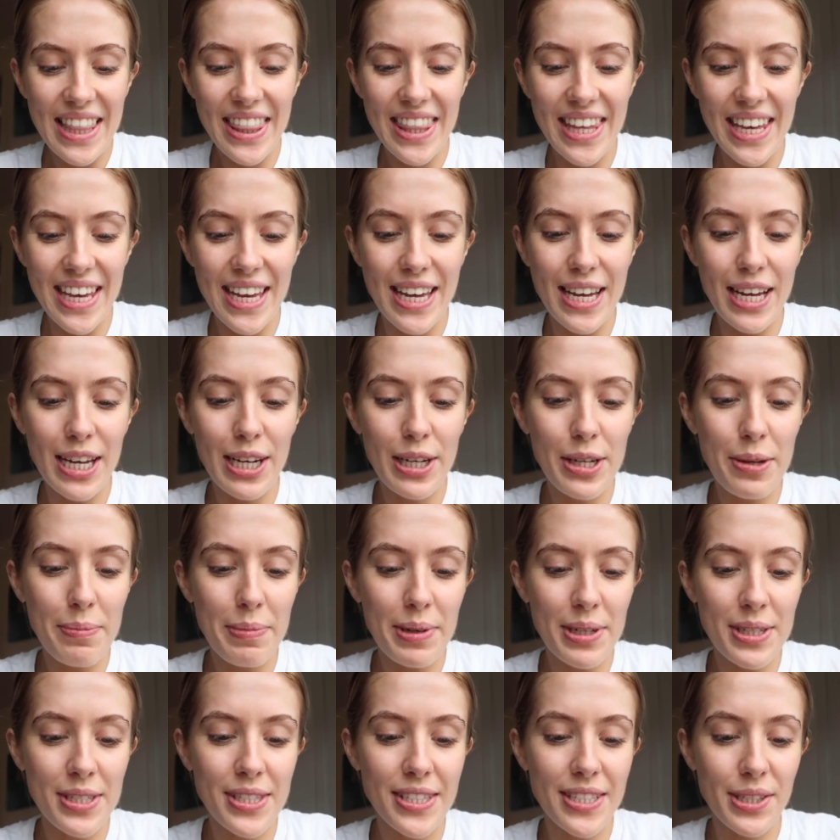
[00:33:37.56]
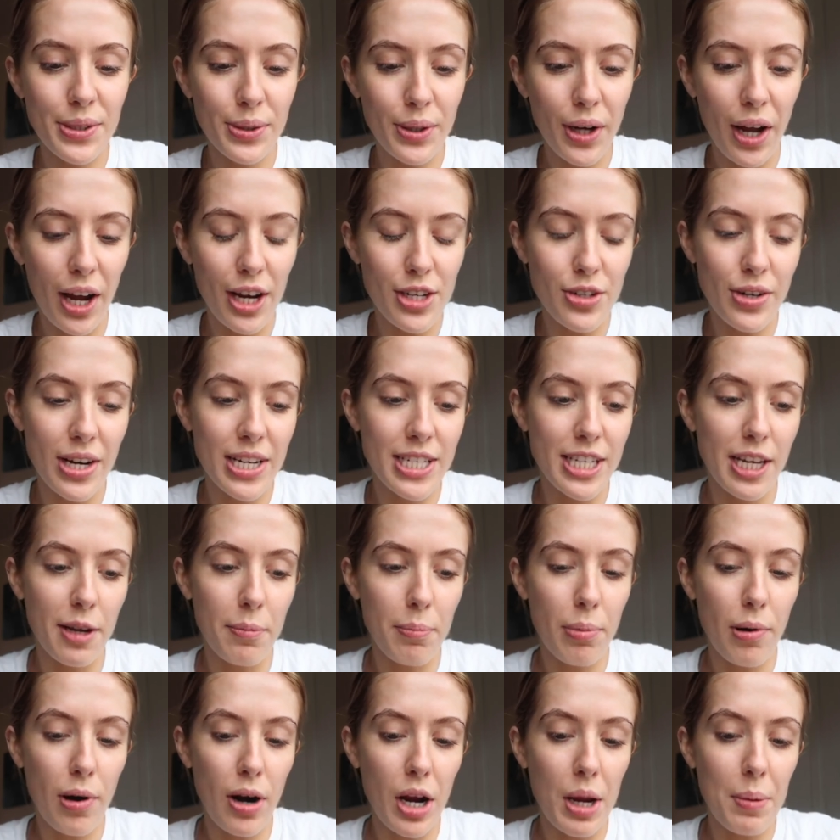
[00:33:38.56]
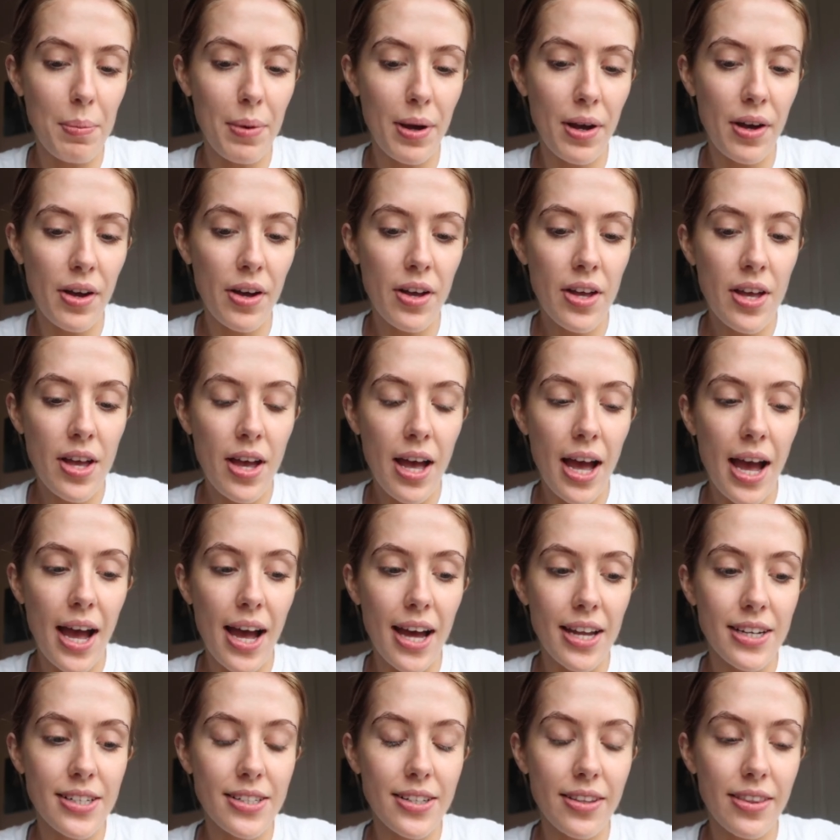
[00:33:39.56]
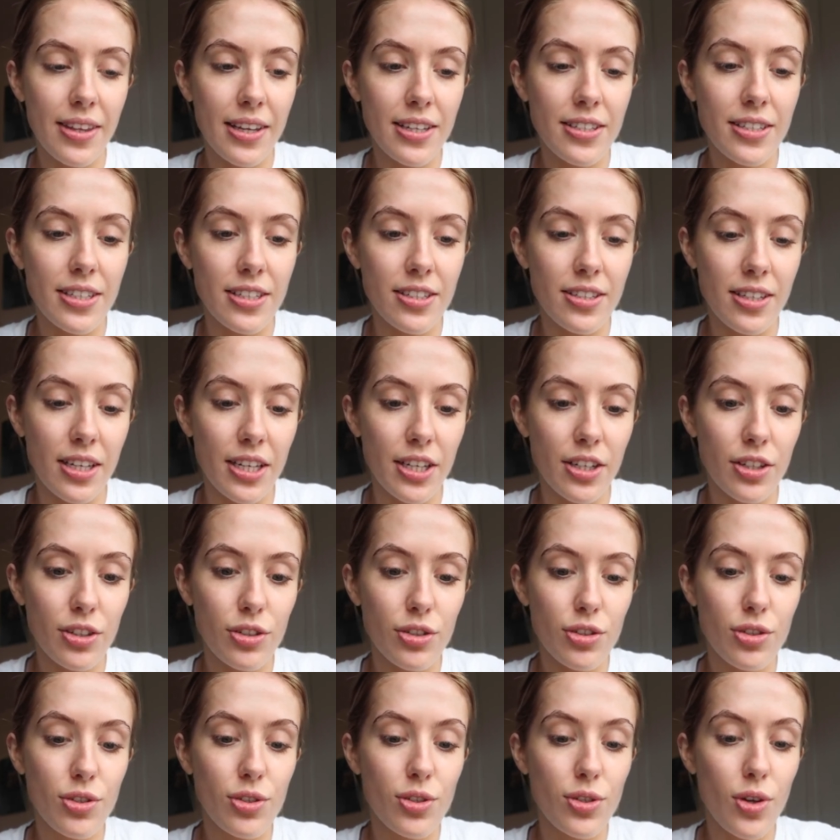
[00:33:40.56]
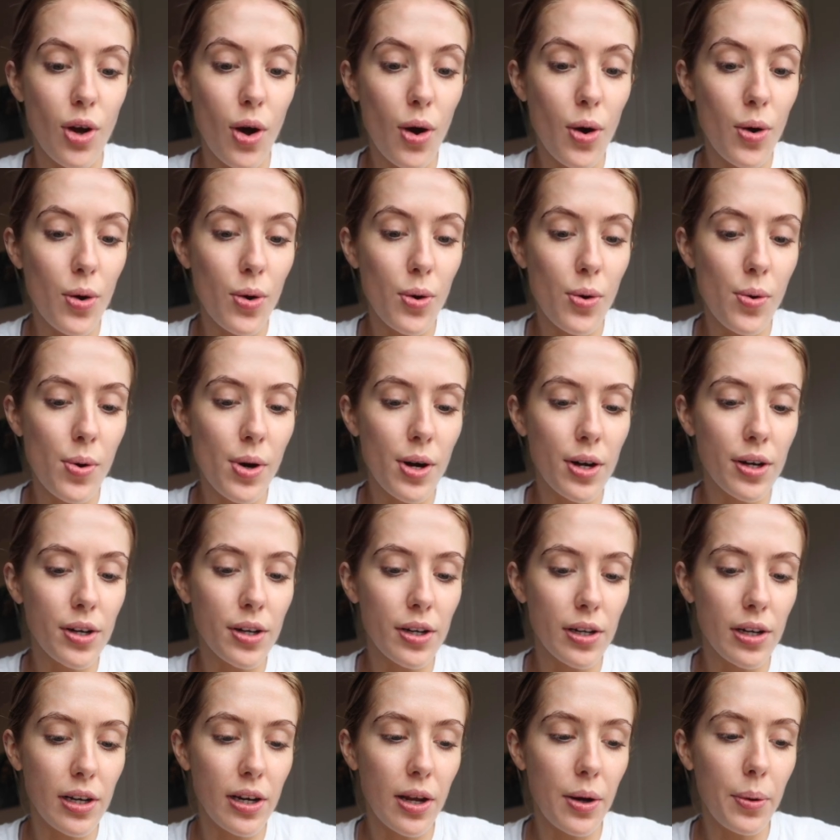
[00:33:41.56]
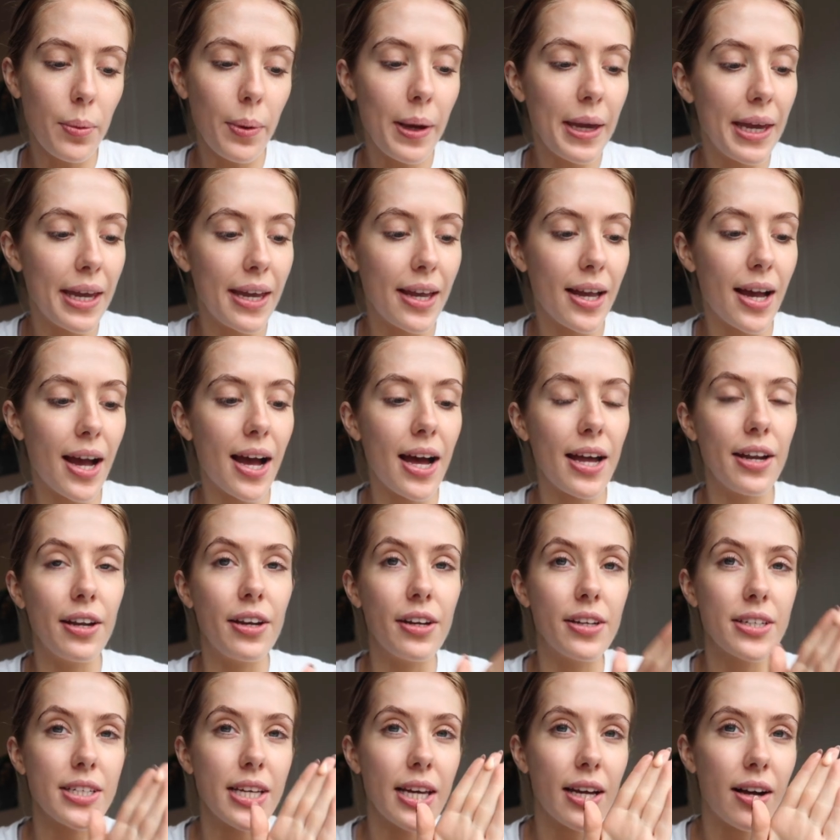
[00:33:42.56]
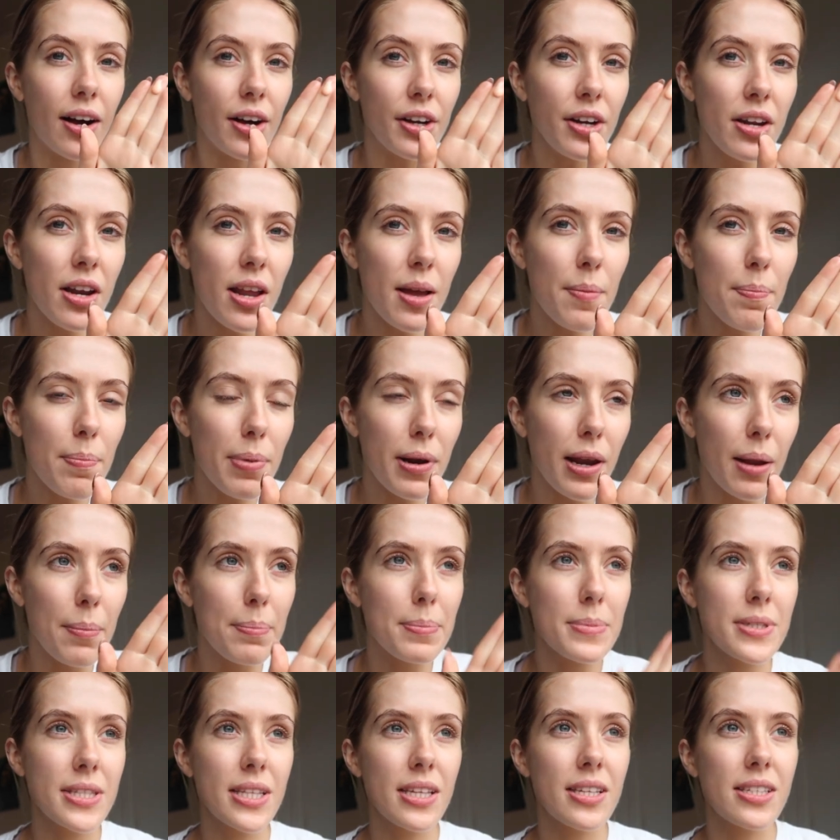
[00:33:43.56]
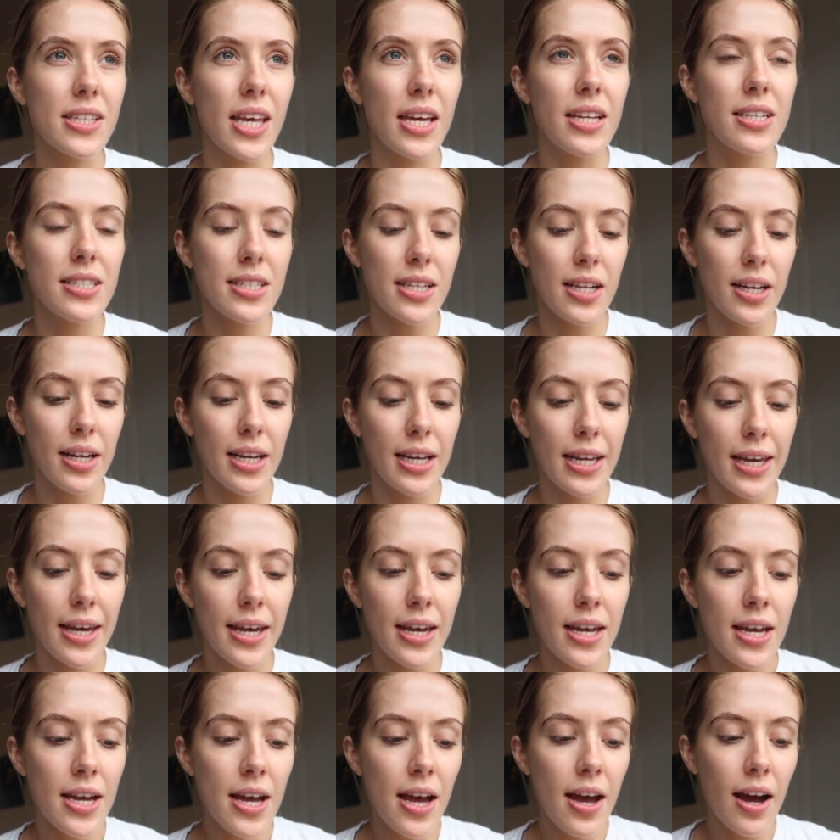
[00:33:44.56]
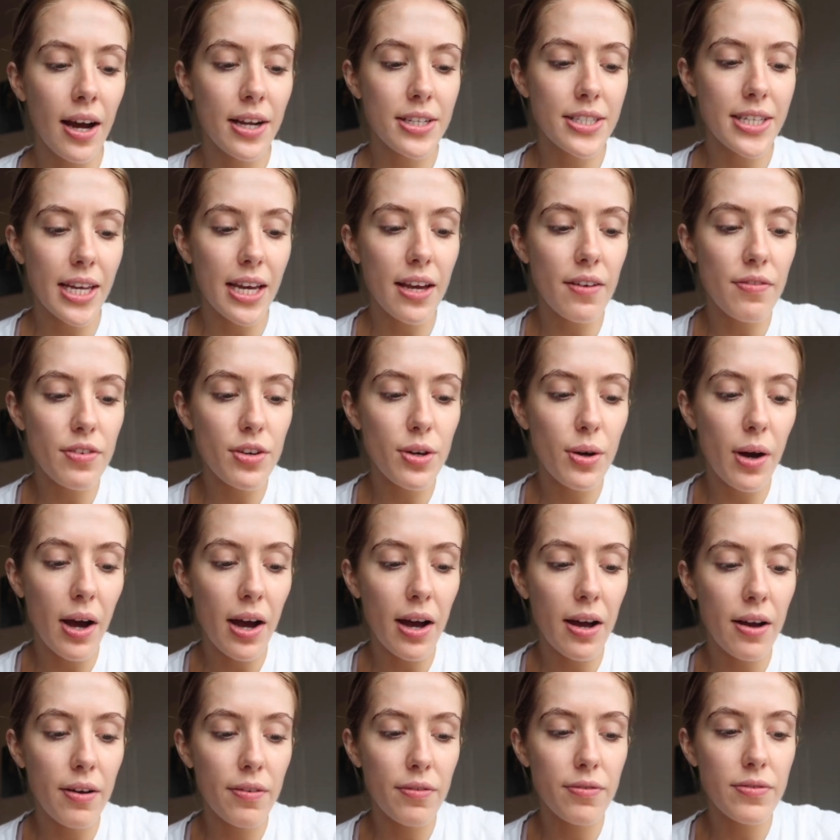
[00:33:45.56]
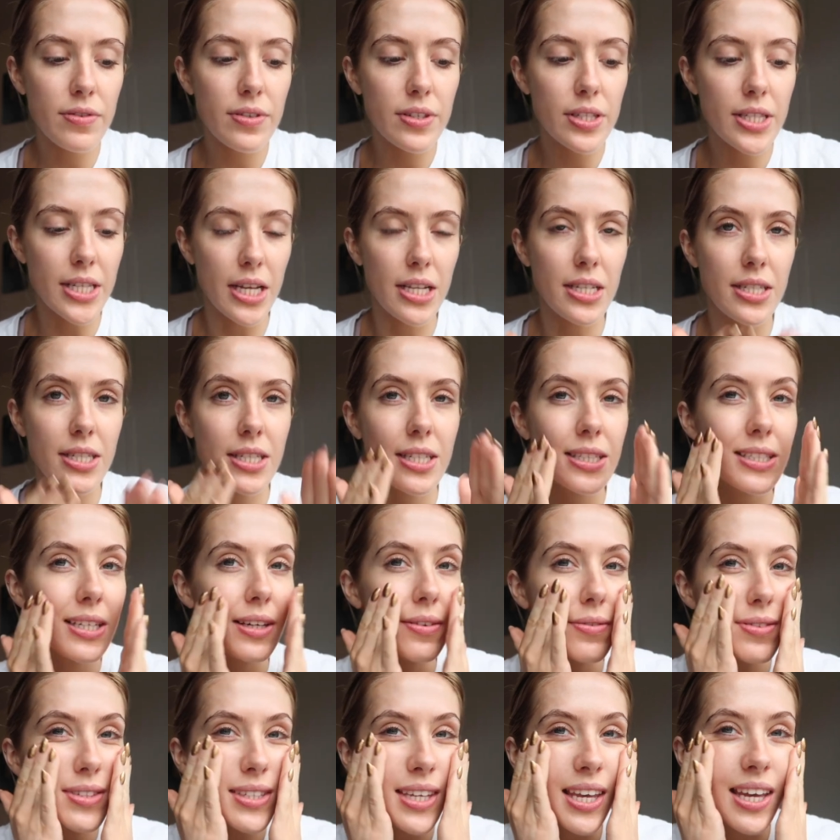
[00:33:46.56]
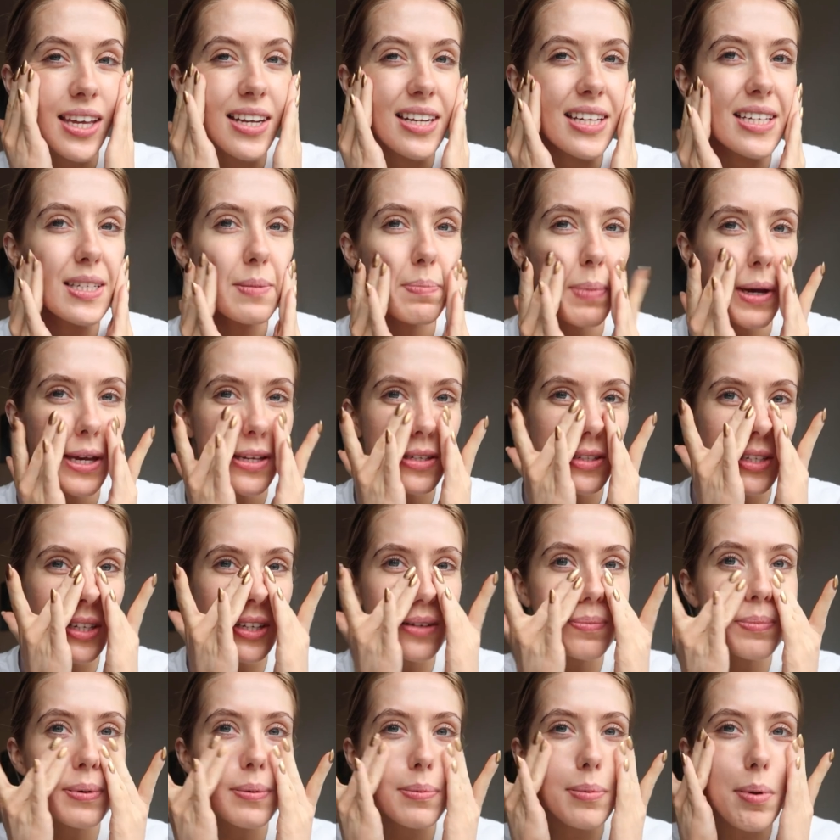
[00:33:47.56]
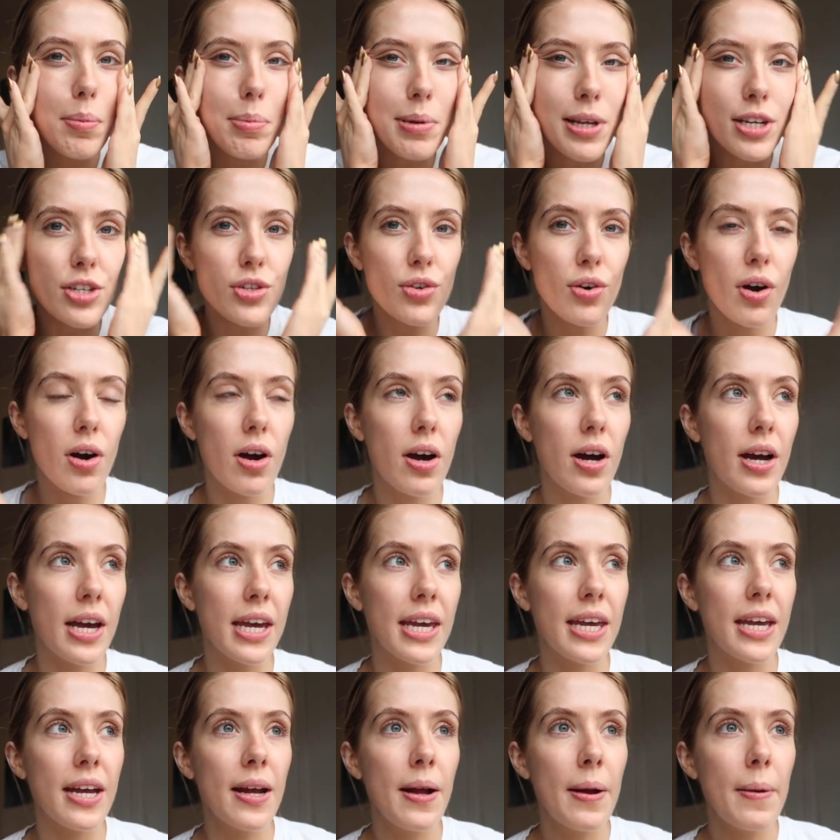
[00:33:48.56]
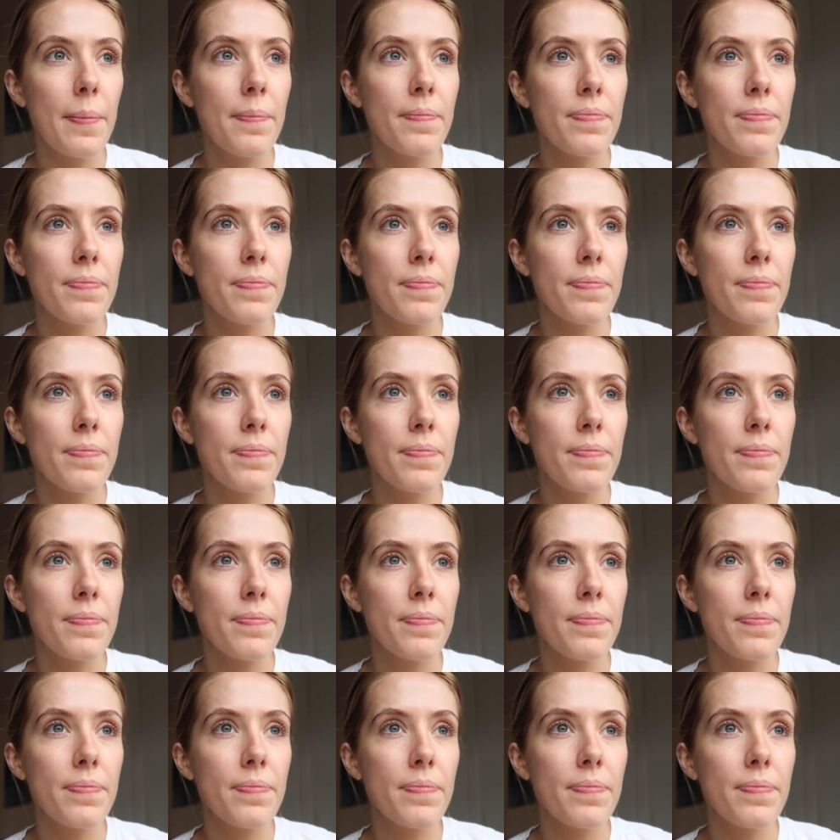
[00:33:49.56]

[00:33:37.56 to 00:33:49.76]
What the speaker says: the Illuminous Silk Hydrating Primer, and this is like so glowy and it kind of like plumps the skin slightly. I'd say if you have sensitive skin, it's best to probably try